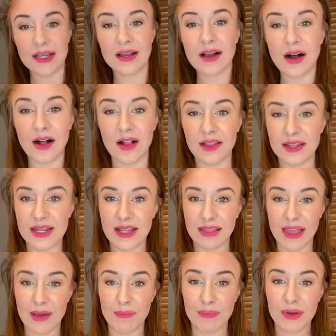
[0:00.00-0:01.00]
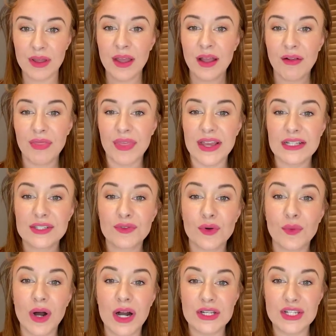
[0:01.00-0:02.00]
Holiday lip. Thanks for
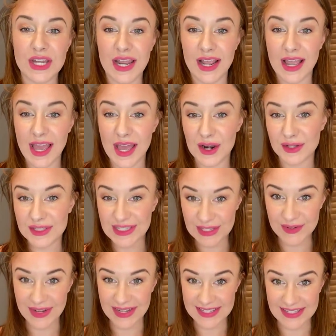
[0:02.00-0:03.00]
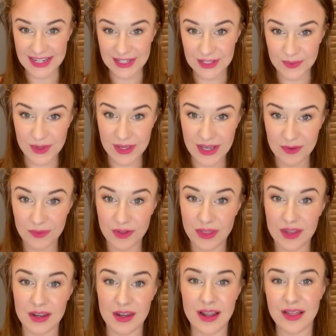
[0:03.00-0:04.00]
watching, and I'll see you guys next weekend with
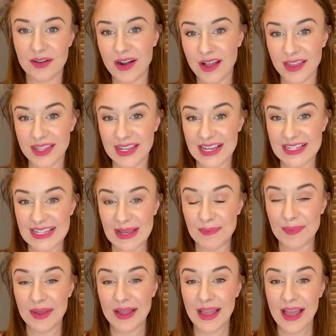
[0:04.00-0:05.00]
another holiday tip.